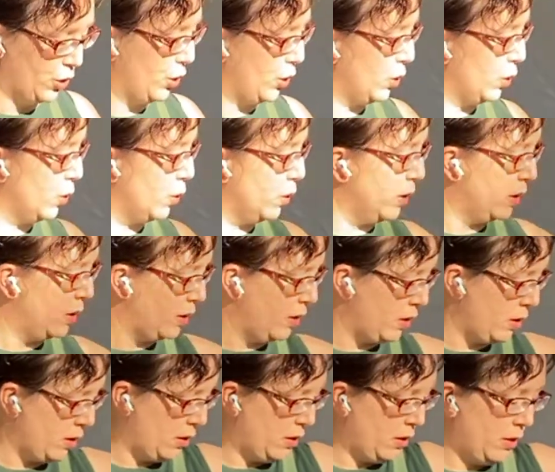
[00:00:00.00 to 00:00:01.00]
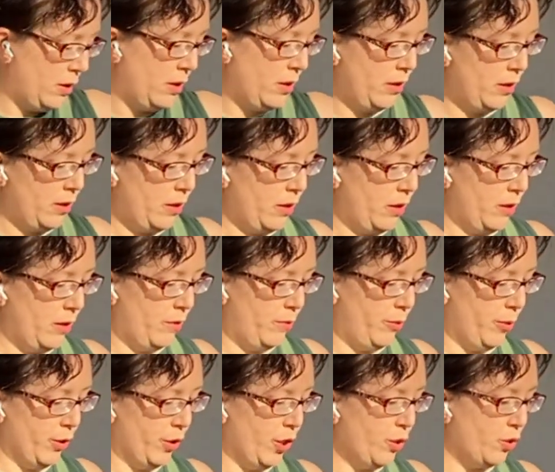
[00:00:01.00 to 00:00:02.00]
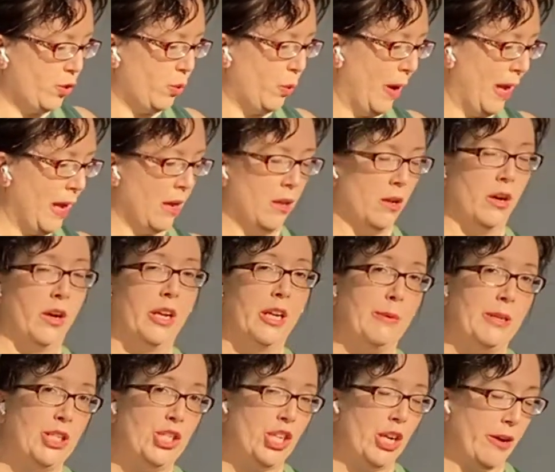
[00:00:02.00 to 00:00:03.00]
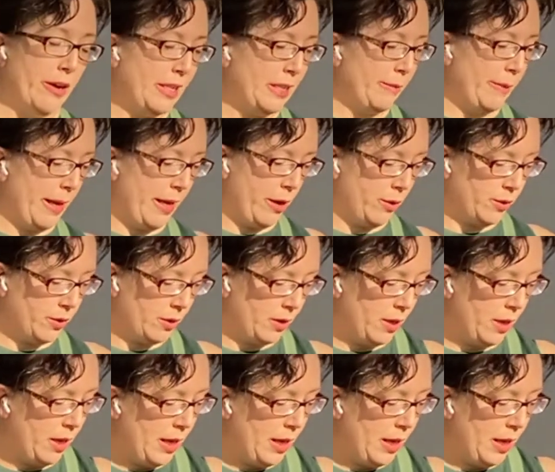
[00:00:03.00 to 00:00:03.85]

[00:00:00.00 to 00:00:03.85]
to produce well are going to be cherry tomatoes.